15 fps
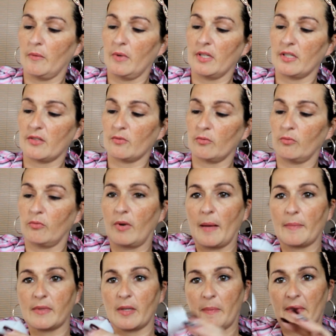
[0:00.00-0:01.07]
just
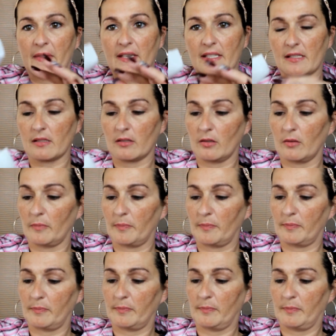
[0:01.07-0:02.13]
wrapped up in this little
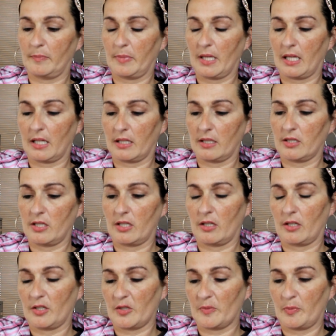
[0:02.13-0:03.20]
package here.
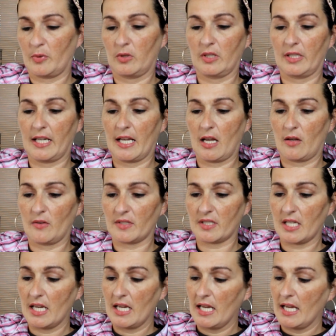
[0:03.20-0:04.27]
I'll just pull it out.
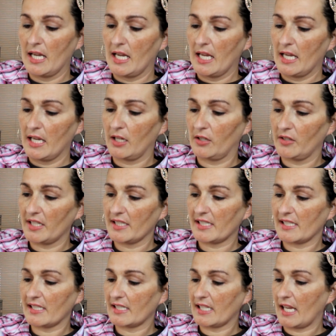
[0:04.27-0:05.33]
Here, this
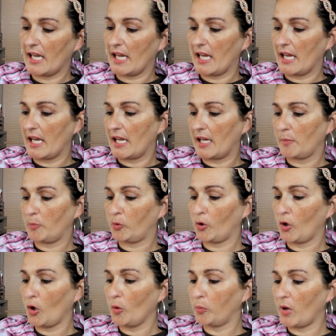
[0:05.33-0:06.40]
is a
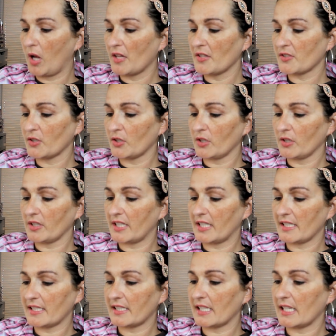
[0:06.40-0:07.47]
Pro Bronzer.
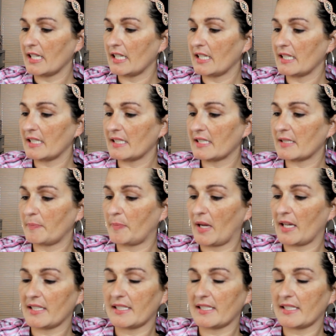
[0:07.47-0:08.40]
This is by